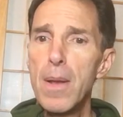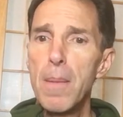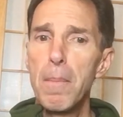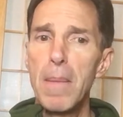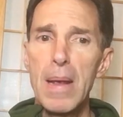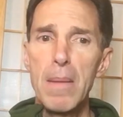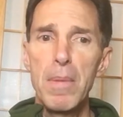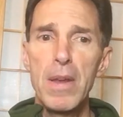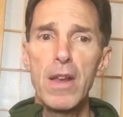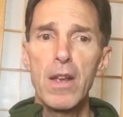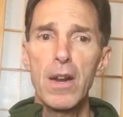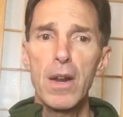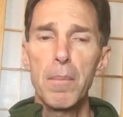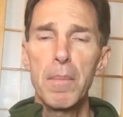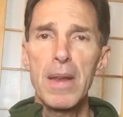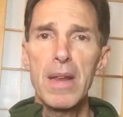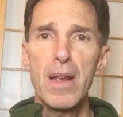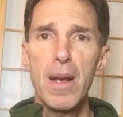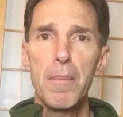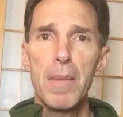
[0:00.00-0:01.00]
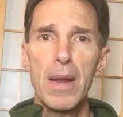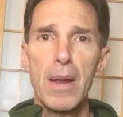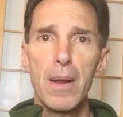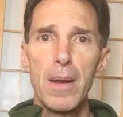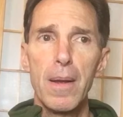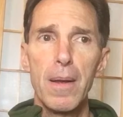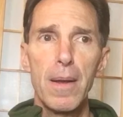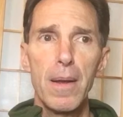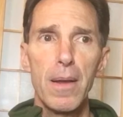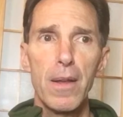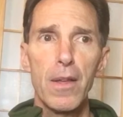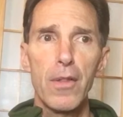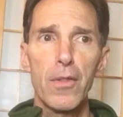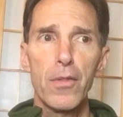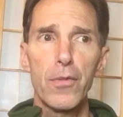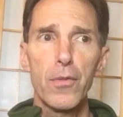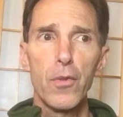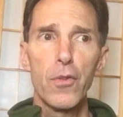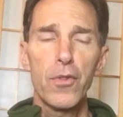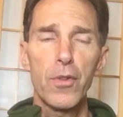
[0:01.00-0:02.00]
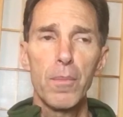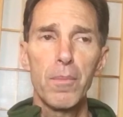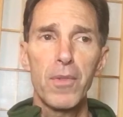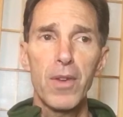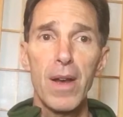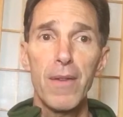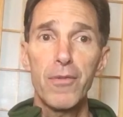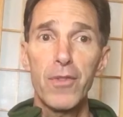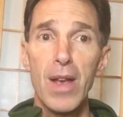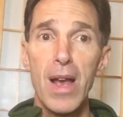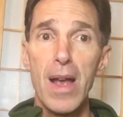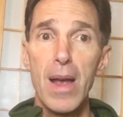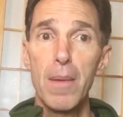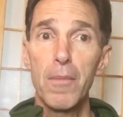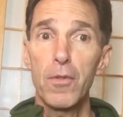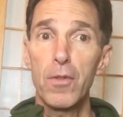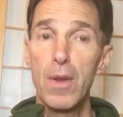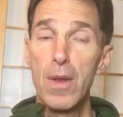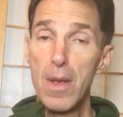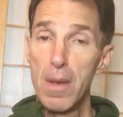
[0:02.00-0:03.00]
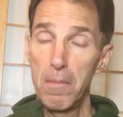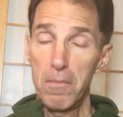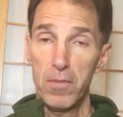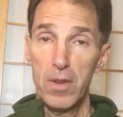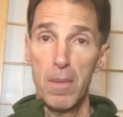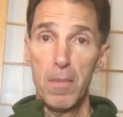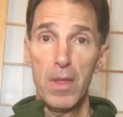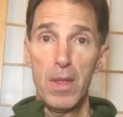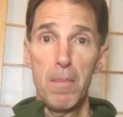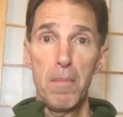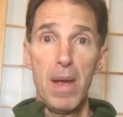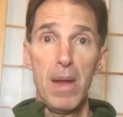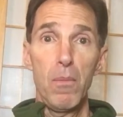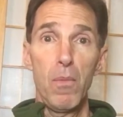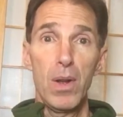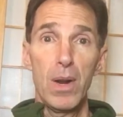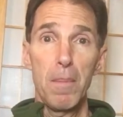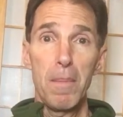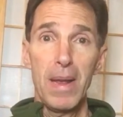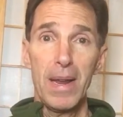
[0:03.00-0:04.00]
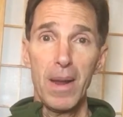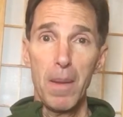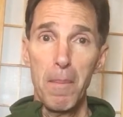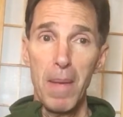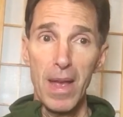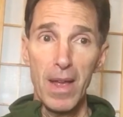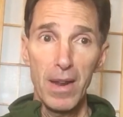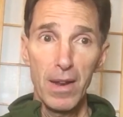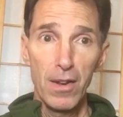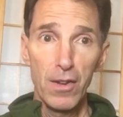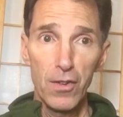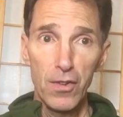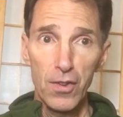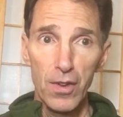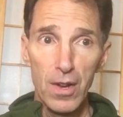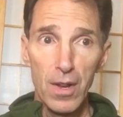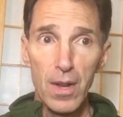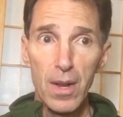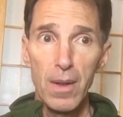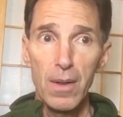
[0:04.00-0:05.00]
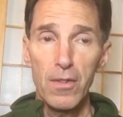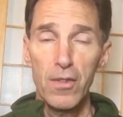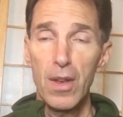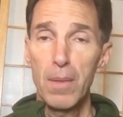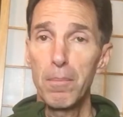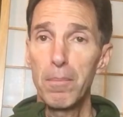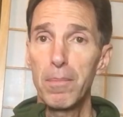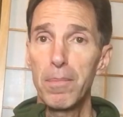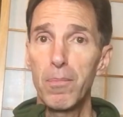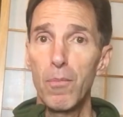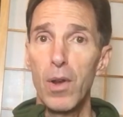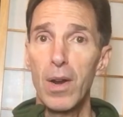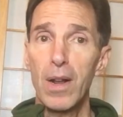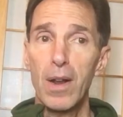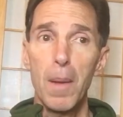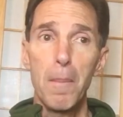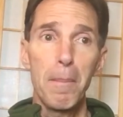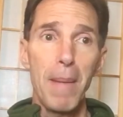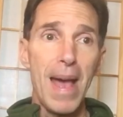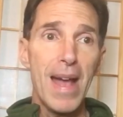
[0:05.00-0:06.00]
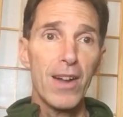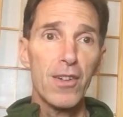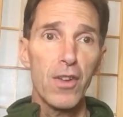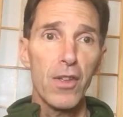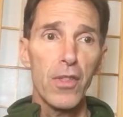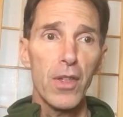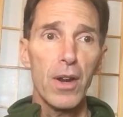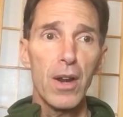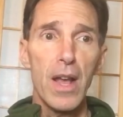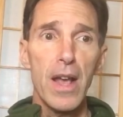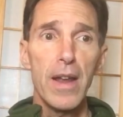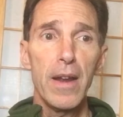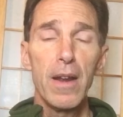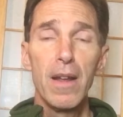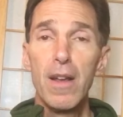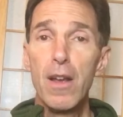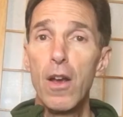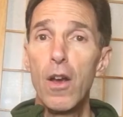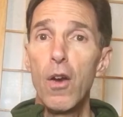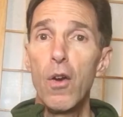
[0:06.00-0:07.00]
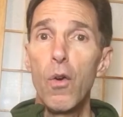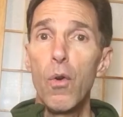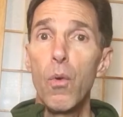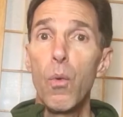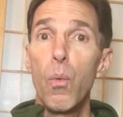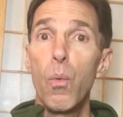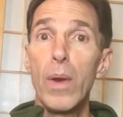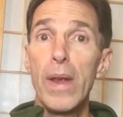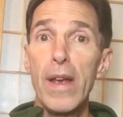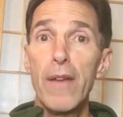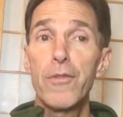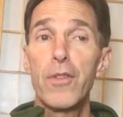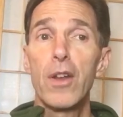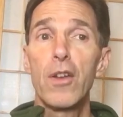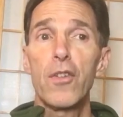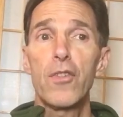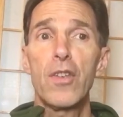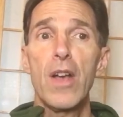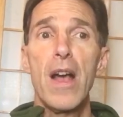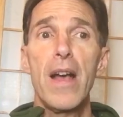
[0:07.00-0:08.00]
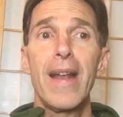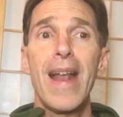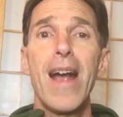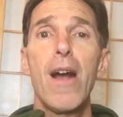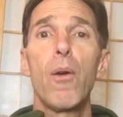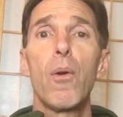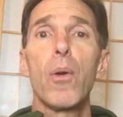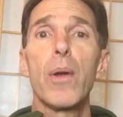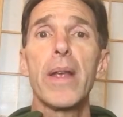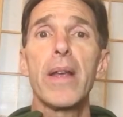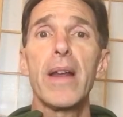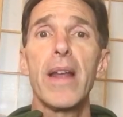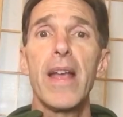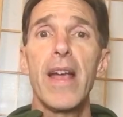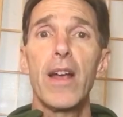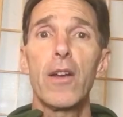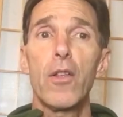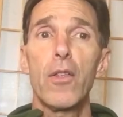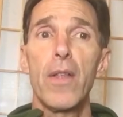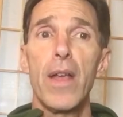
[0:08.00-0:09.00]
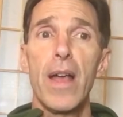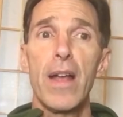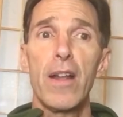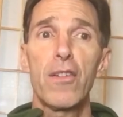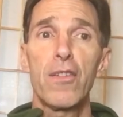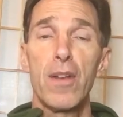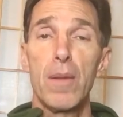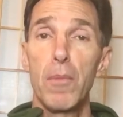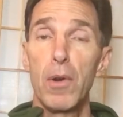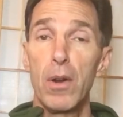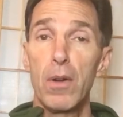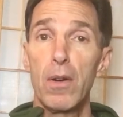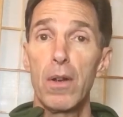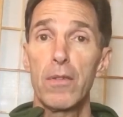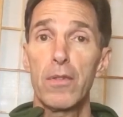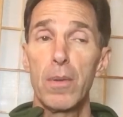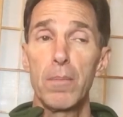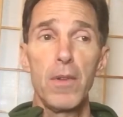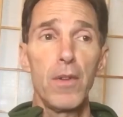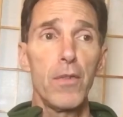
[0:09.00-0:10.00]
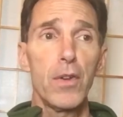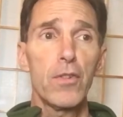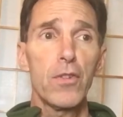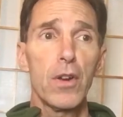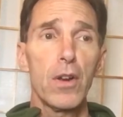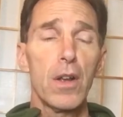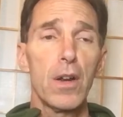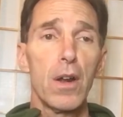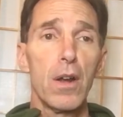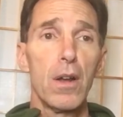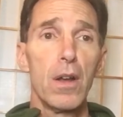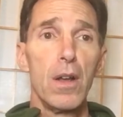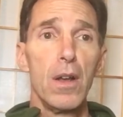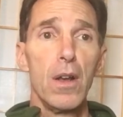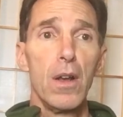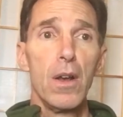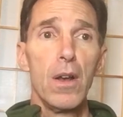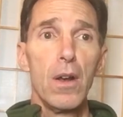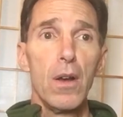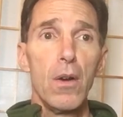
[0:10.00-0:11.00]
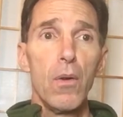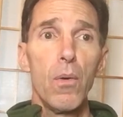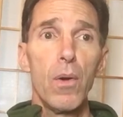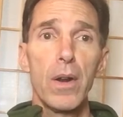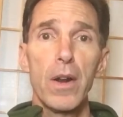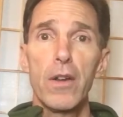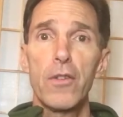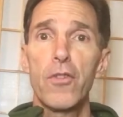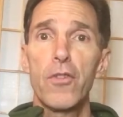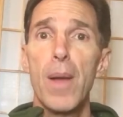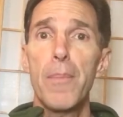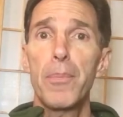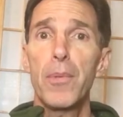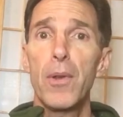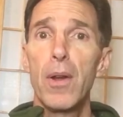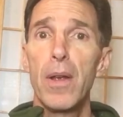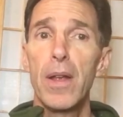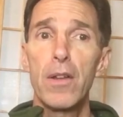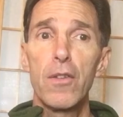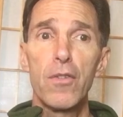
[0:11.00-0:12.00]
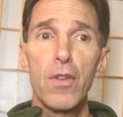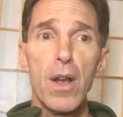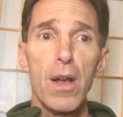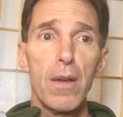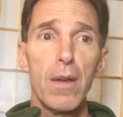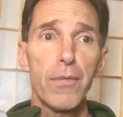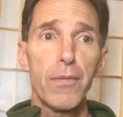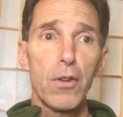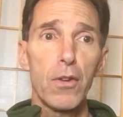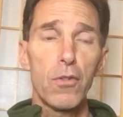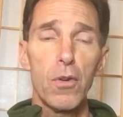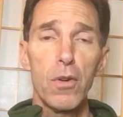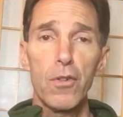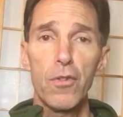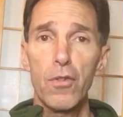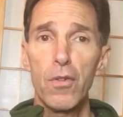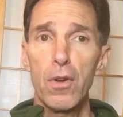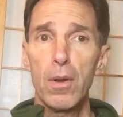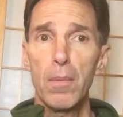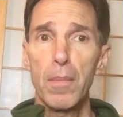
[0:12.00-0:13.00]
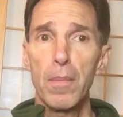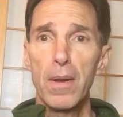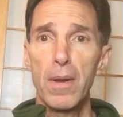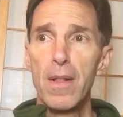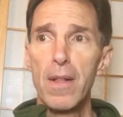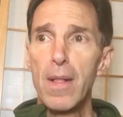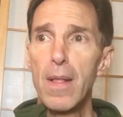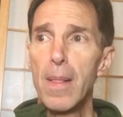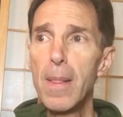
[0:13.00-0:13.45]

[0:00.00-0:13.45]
maybe going to be coming through some tough times. Some of them might want to make amends. Some want to come back to the light. We have to decide how are we going to handle that. Some of us are going to want to chop their heads off and torture them, and